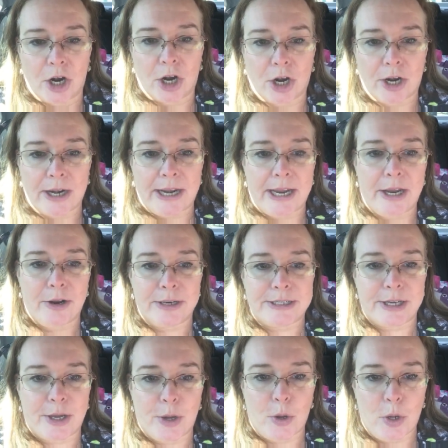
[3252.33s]
Turn here
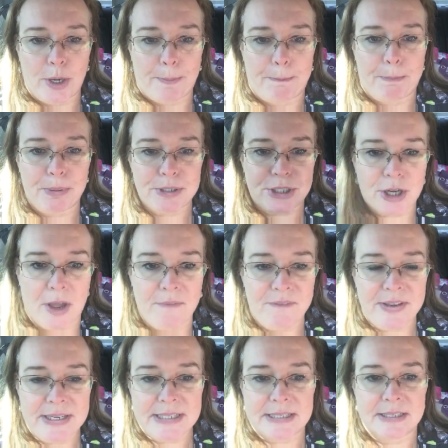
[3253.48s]
at the old post
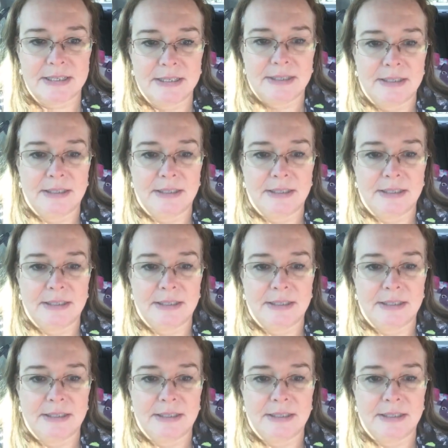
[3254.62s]
office.